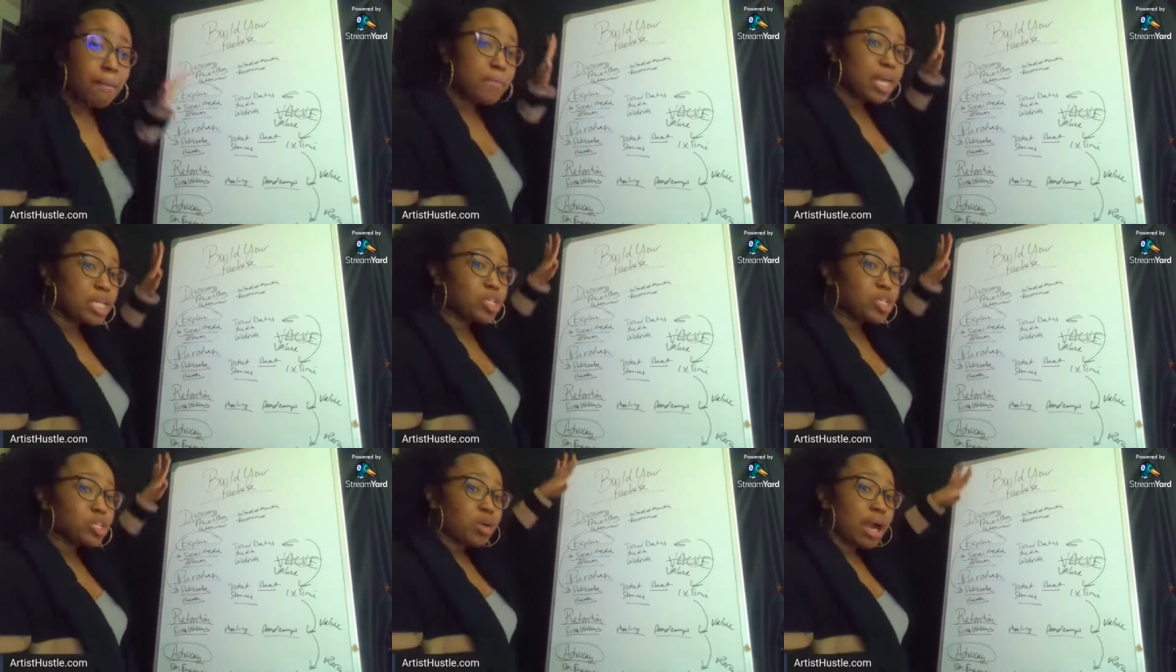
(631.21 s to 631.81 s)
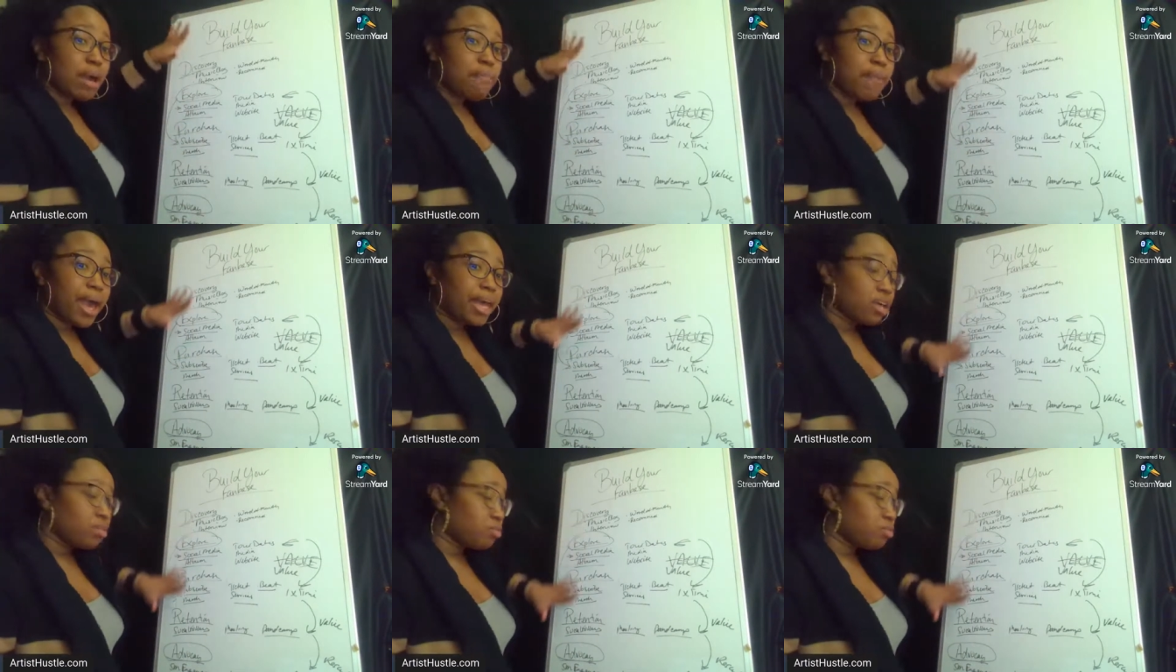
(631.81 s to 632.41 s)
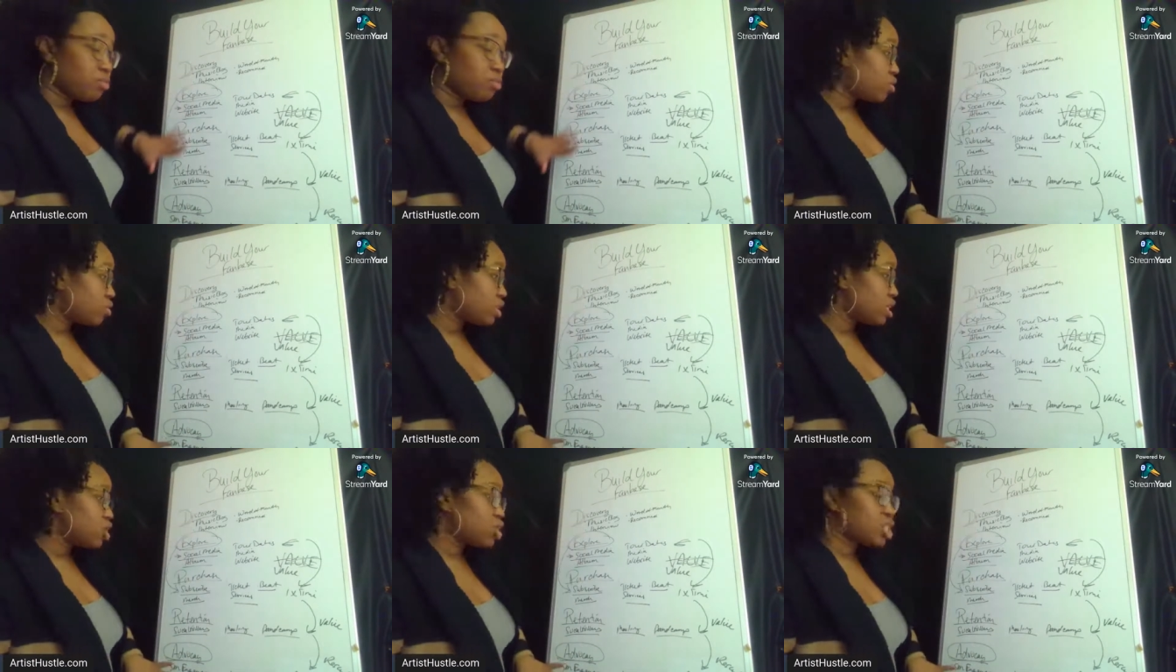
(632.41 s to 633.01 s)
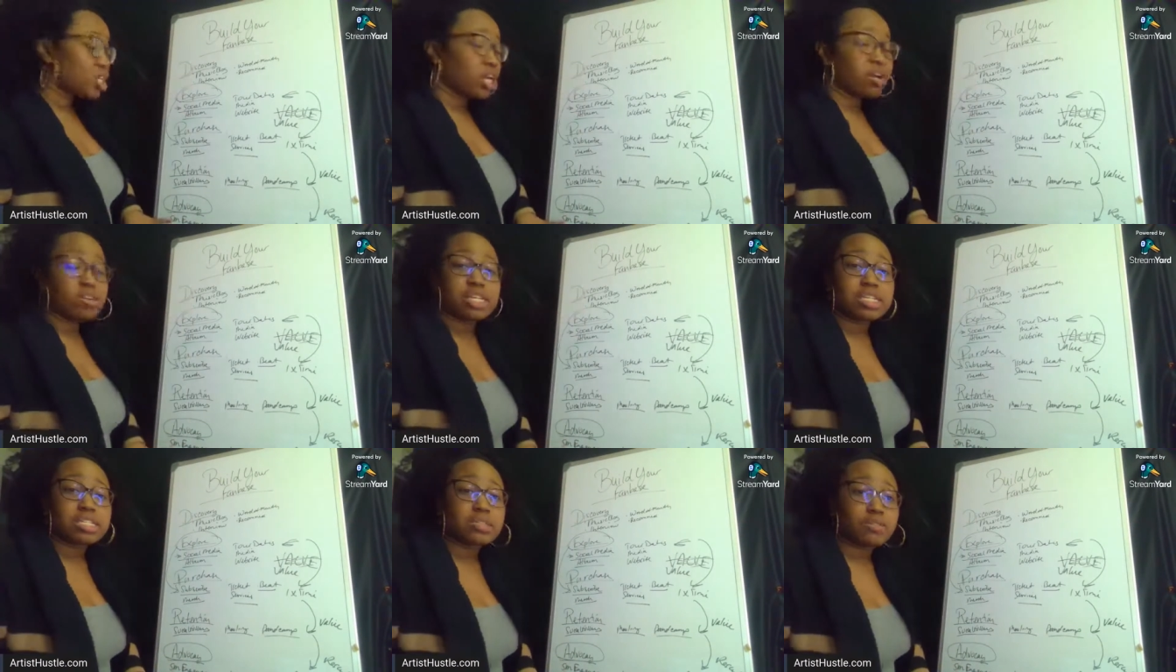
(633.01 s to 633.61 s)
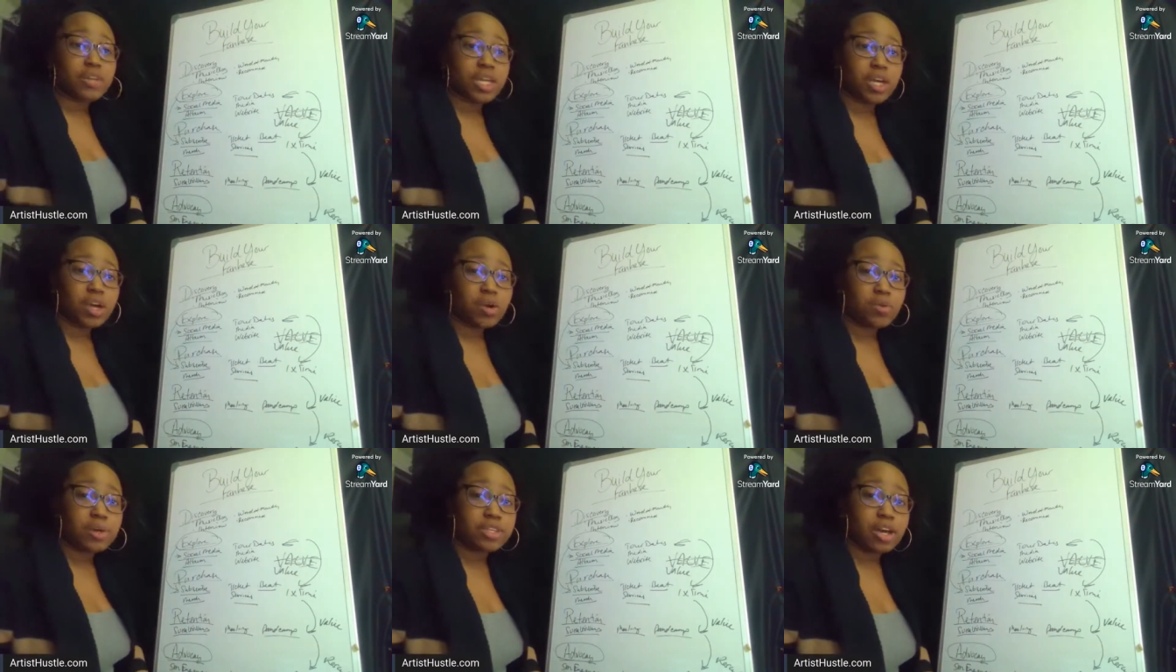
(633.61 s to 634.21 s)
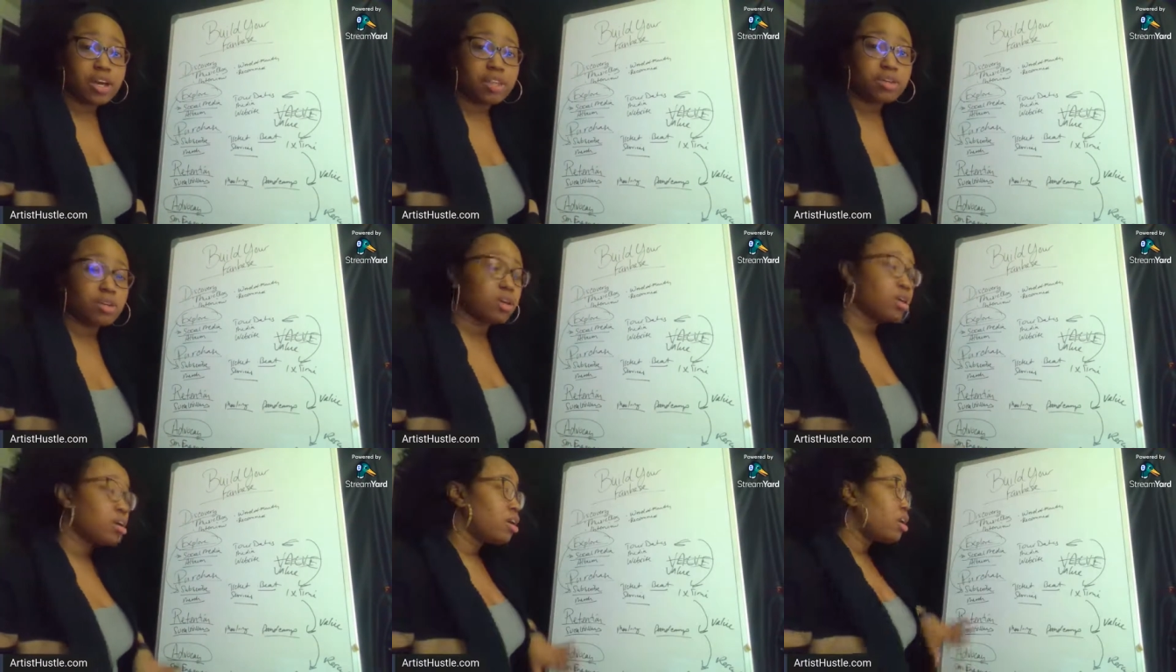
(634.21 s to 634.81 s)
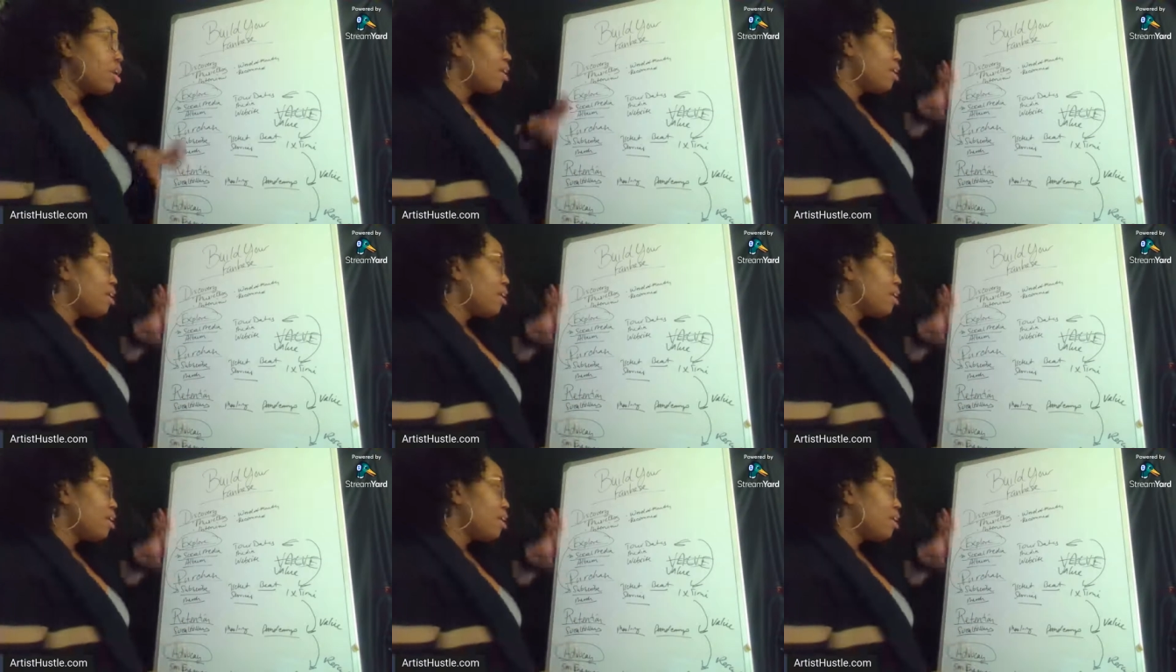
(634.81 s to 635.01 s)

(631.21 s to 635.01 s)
Make sure you come back and review this, share this video with other